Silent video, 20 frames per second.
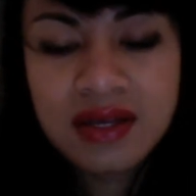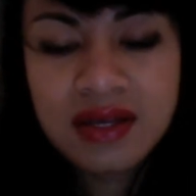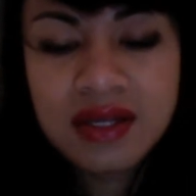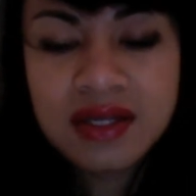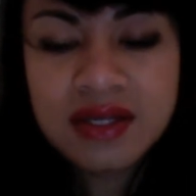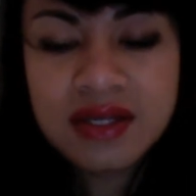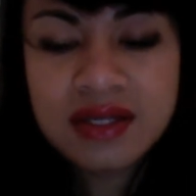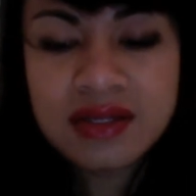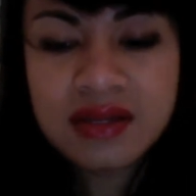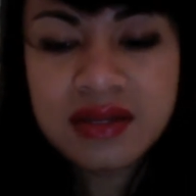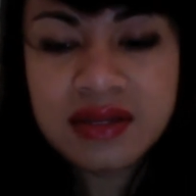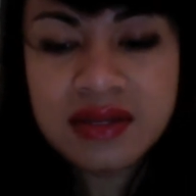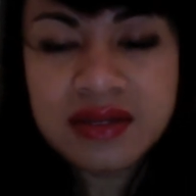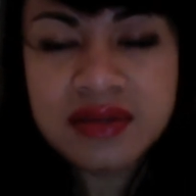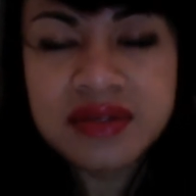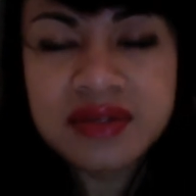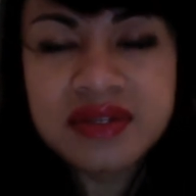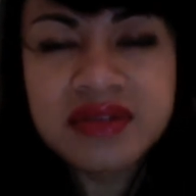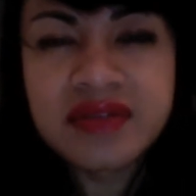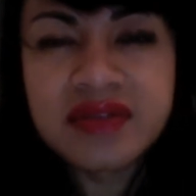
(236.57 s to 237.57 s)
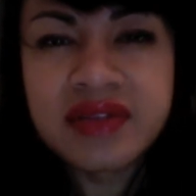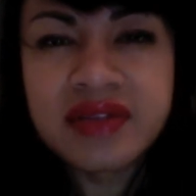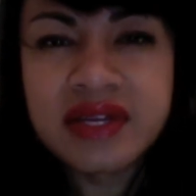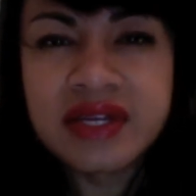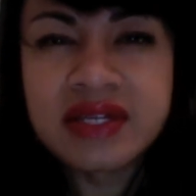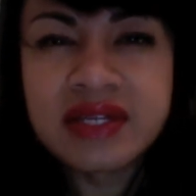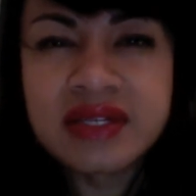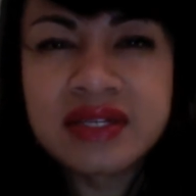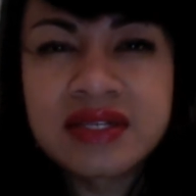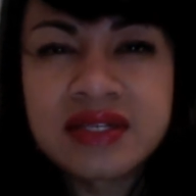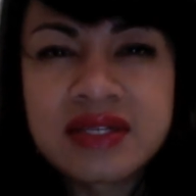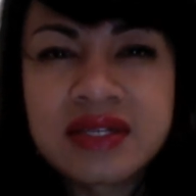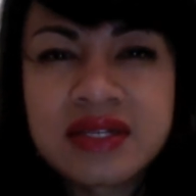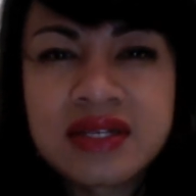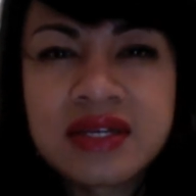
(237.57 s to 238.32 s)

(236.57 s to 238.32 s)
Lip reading: Just all sorts of things.